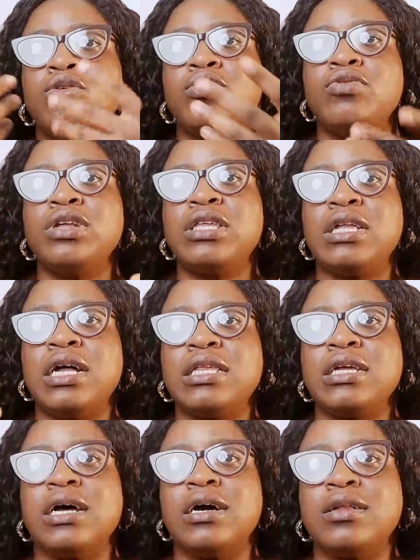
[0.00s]
tolerate
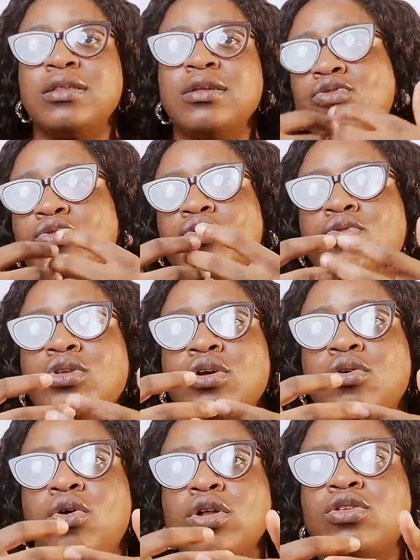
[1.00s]
that act. So the
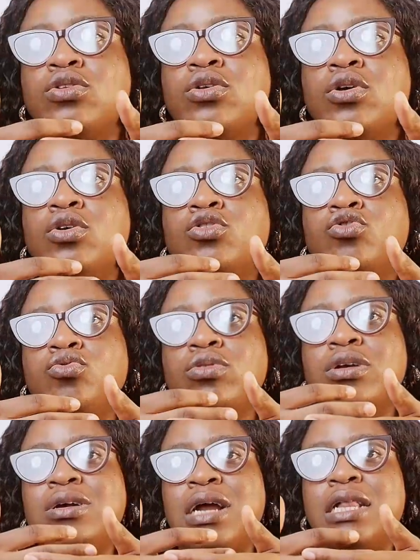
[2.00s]
court
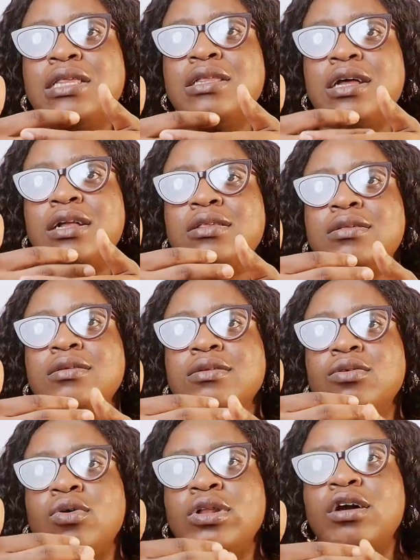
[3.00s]
should grant that
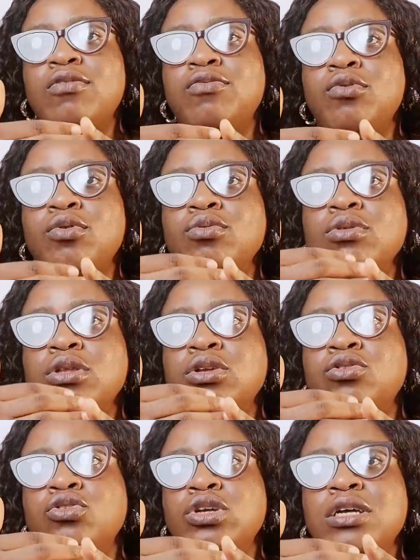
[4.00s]
order for
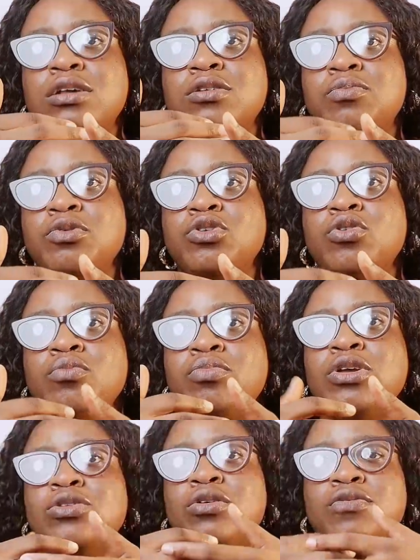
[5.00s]
judicial separation
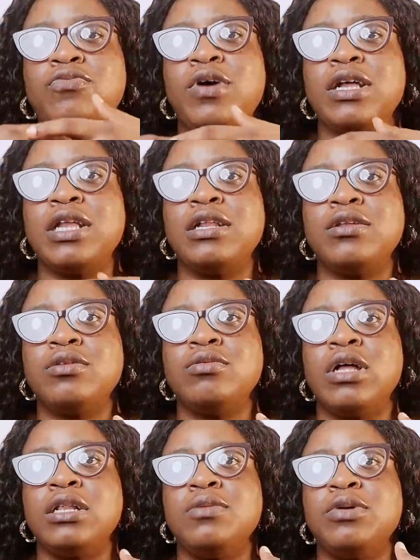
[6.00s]
based on the fact that
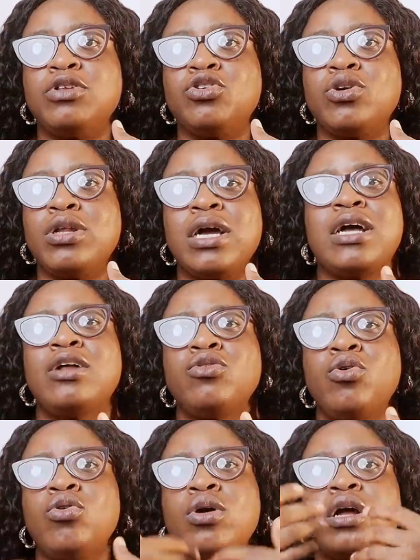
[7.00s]
the petitioner can
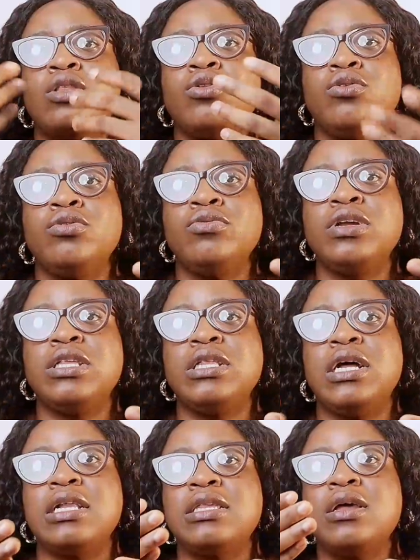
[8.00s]
no longer tolerate
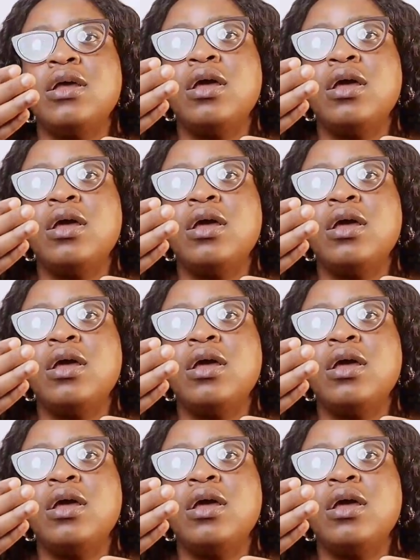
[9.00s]
that